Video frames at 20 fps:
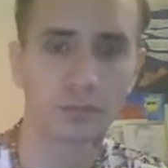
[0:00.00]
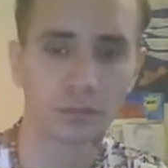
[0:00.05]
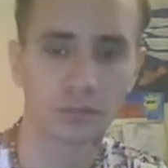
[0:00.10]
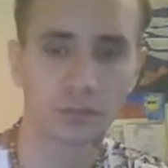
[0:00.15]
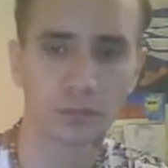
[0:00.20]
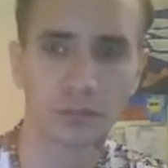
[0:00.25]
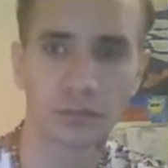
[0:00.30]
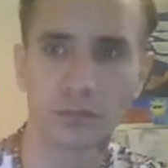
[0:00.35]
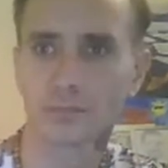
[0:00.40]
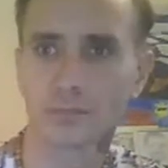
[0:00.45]

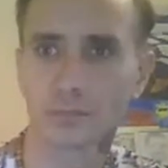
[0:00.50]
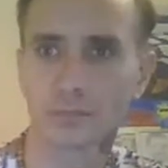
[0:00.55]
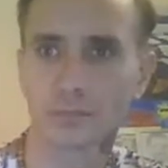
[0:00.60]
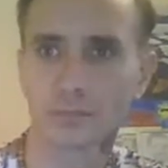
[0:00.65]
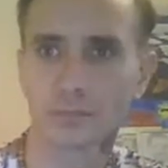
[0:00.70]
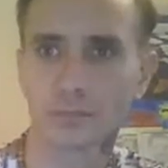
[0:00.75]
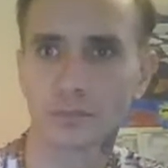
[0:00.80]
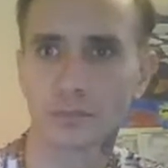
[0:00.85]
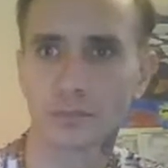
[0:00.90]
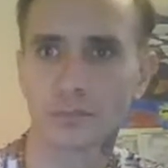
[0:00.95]
Supporting the
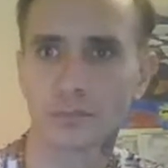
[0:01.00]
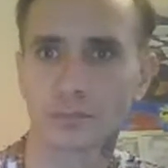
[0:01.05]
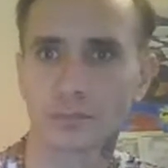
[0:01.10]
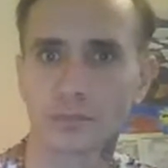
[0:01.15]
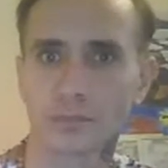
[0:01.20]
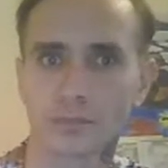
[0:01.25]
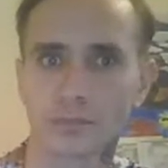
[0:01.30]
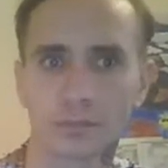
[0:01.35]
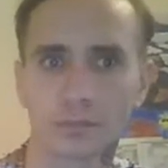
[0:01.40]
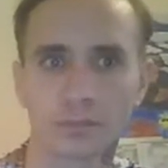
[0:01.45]
whole
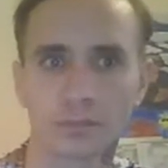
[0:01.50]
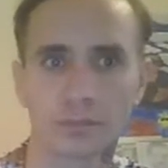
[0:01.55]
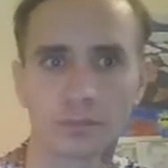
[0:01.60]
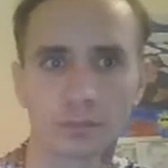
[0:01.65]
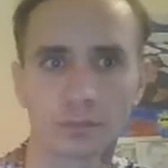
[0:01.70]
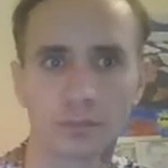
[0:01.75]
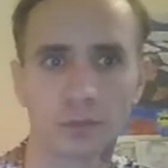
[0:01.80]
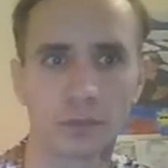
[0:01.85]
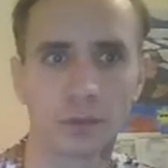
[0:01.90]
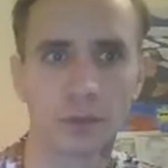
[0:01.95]

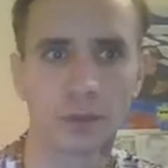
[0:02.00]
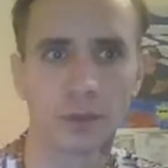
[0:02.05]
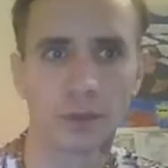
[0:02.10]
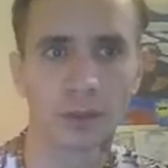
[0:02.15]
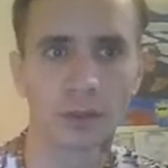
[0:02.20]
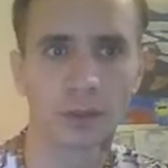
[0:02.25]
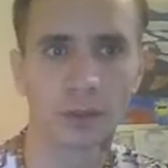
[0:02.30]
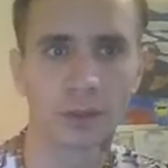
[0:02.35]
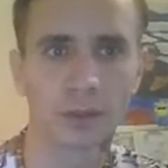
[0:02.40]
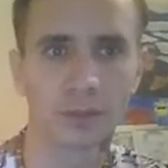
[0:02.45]
environment.
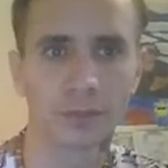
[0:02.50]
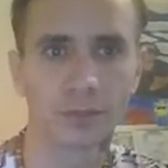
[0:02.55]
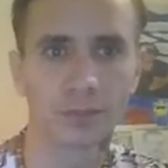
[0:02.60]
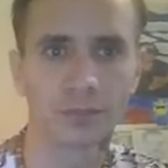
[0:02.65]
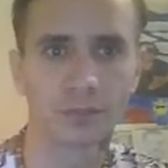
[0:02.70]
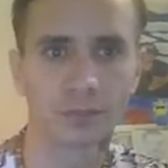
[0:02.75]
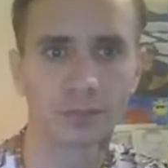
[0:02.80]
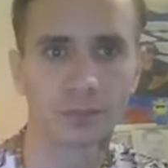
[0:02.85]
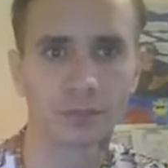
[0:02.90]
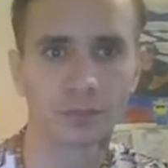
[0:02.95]
Talk
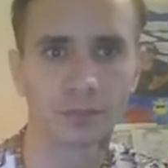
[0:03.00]
about